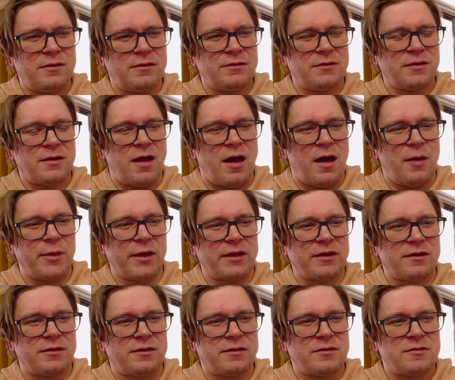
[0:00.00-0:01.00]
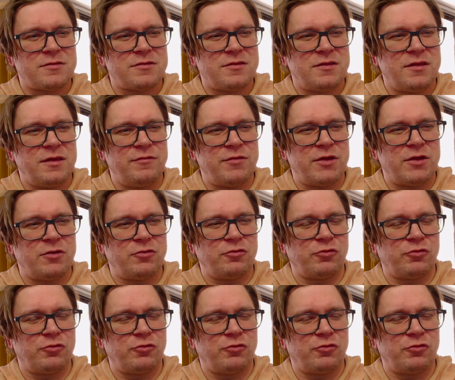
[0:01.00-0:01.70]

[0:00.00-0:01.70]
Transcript: comic Stephen